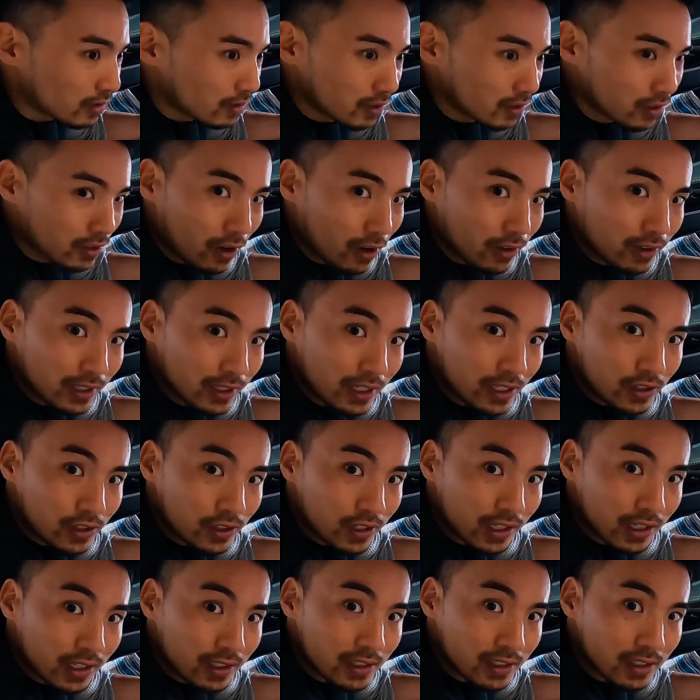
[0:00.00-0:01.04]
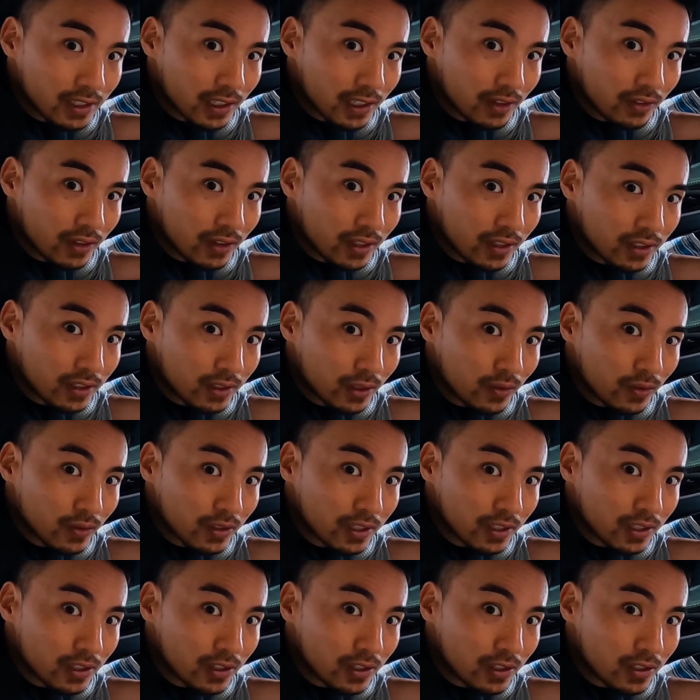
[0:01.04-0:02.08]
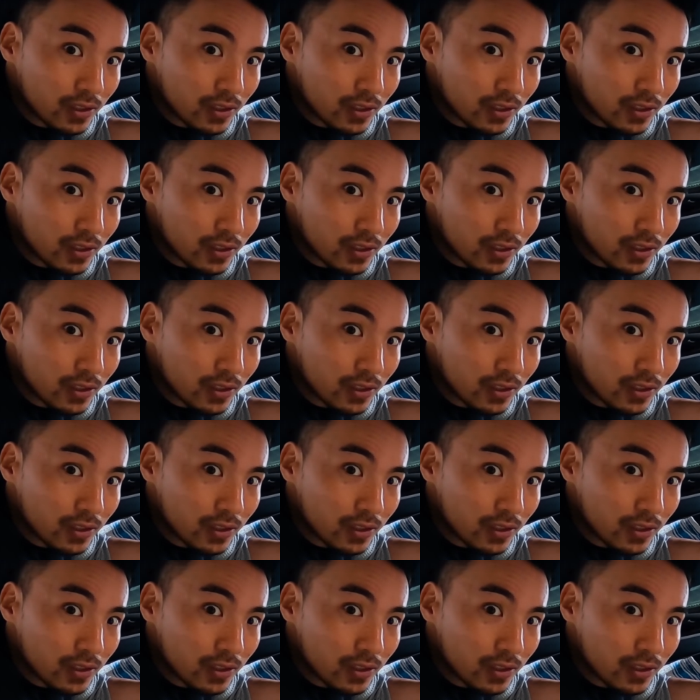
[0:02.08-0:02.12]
start the engine and see if the service engine